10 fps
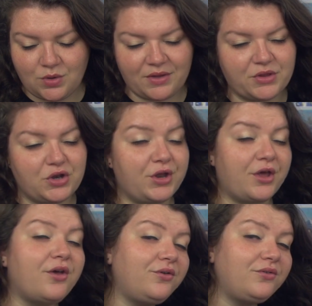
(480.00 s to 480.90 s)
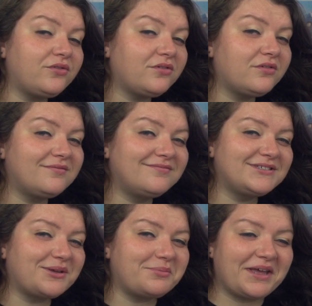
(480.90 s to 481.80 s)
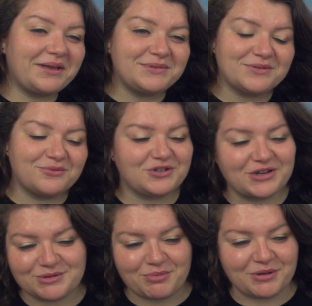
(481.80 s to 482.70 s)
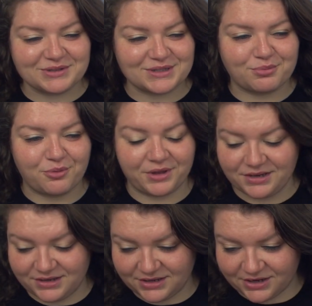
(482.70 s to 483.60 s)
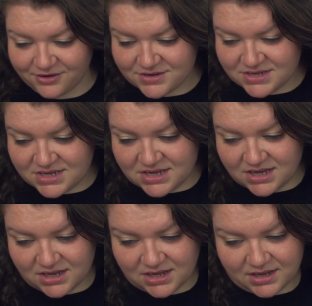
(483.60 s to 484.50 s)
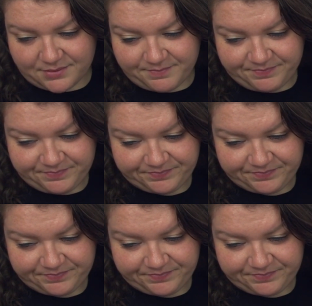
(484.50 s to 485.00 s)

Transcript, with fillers: on the nose sometimes, which I suppose is the point, you know. Um,